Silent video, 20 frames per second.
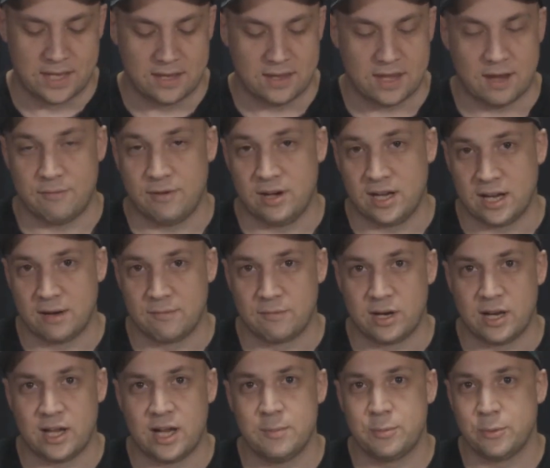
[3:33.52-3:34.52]
they're really
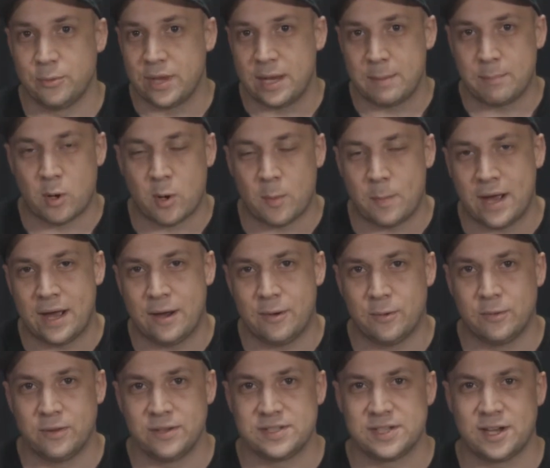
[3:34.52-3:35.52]
unreliable. They pop out
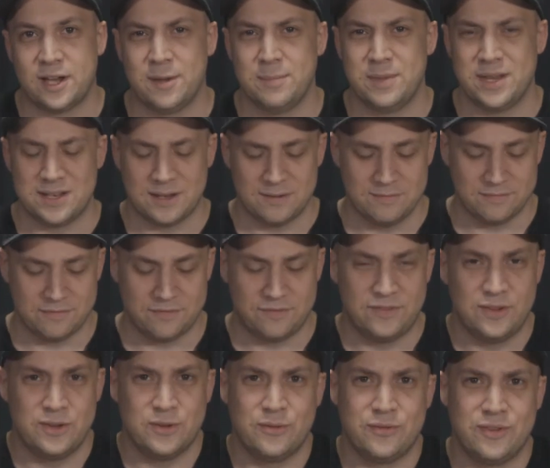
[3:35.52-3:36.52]
all the time. They don't
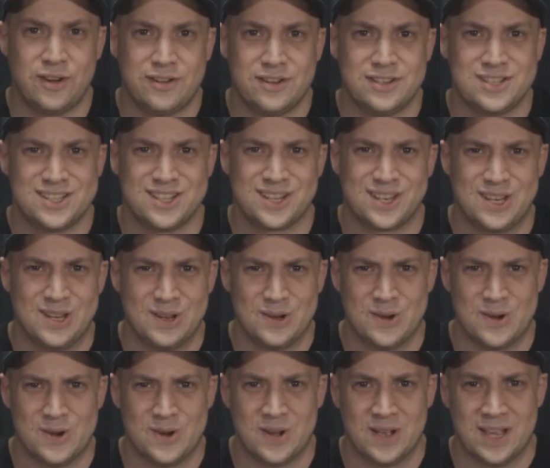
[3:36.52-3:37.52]
feel very
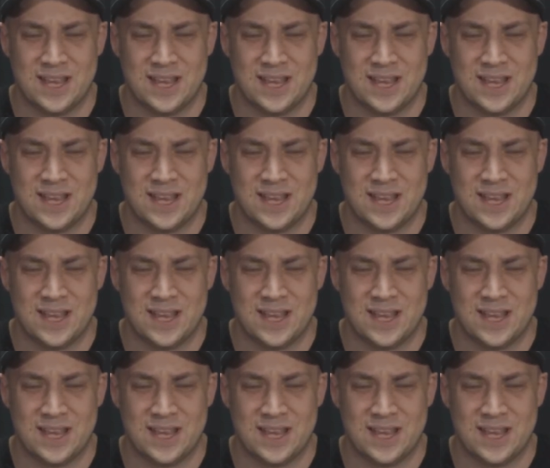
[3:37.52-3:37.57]
secure.